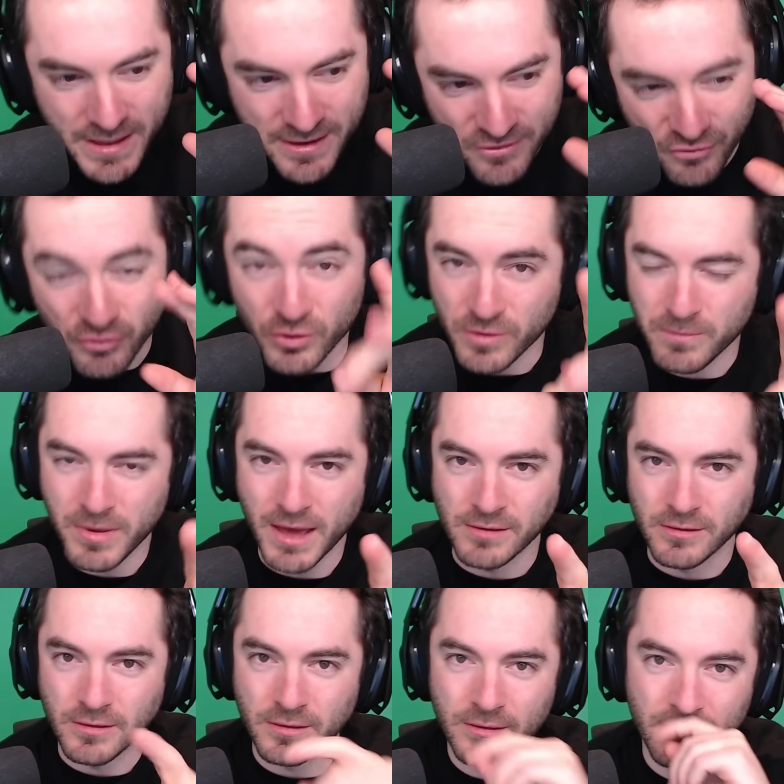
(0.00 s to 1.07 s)
for the
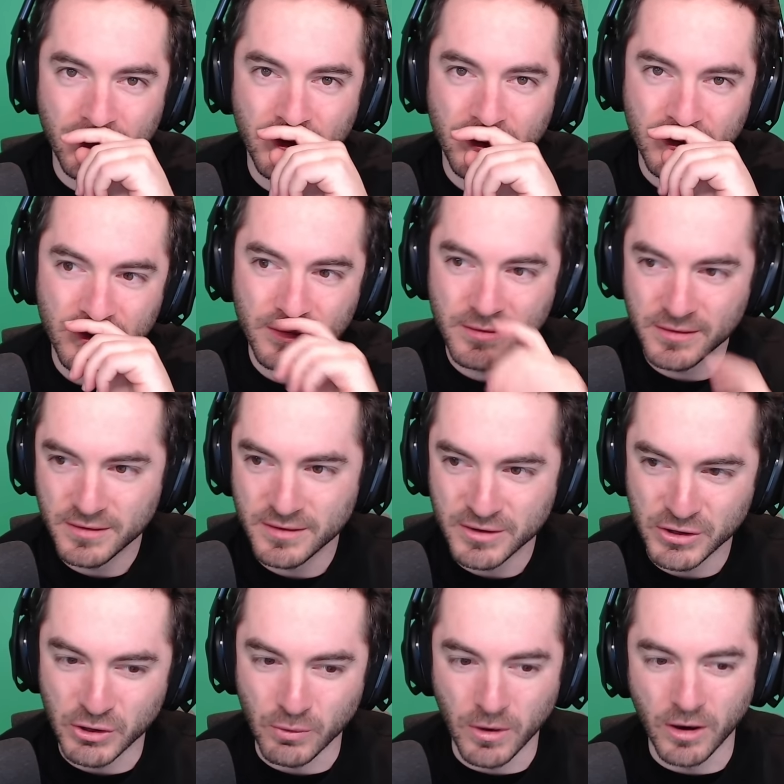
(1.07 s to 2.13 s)
better.
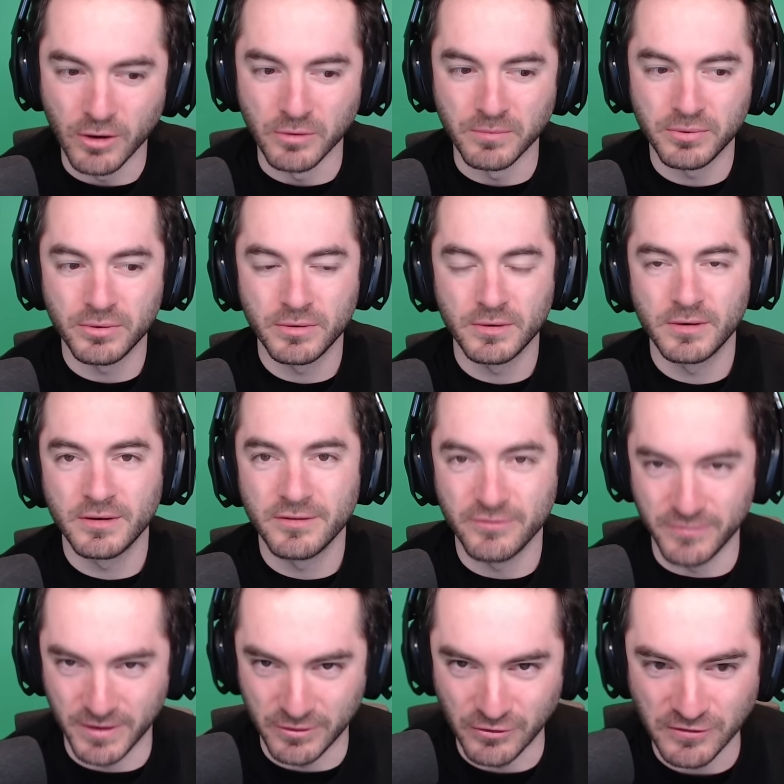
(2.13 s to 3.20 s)
You hope.
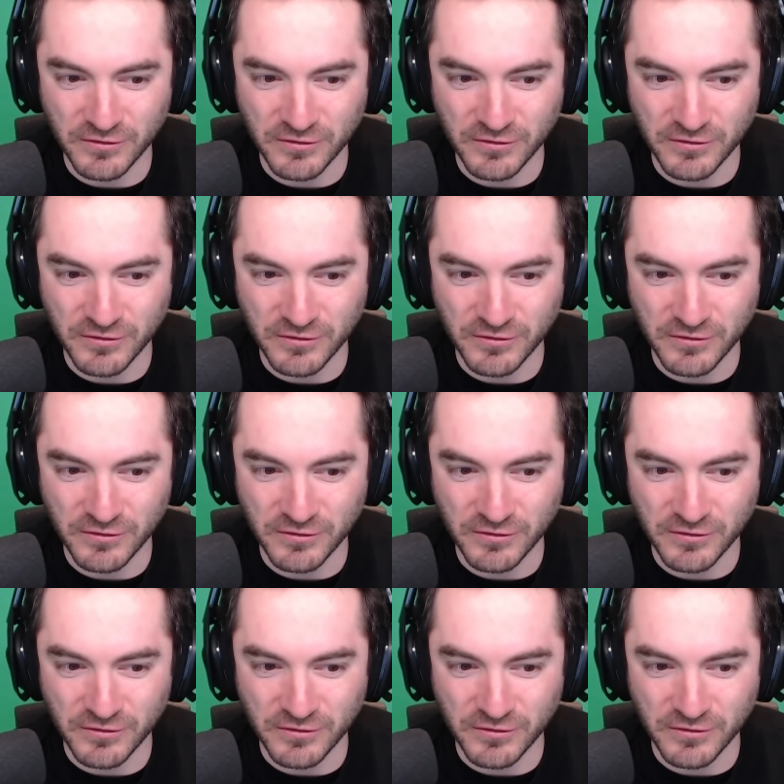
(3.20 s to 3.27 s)
Fingers